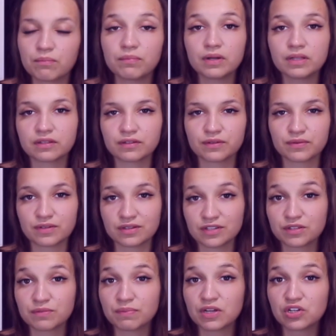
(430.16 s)
But
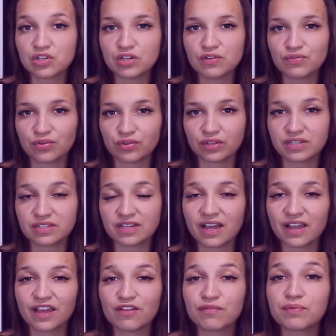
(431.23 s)
especially for this I
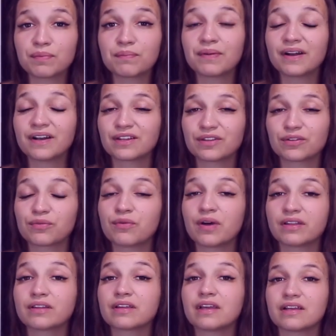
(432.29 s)
have prepared
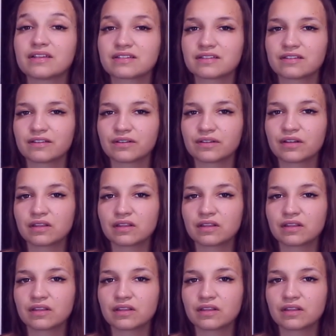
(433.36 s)
one guest.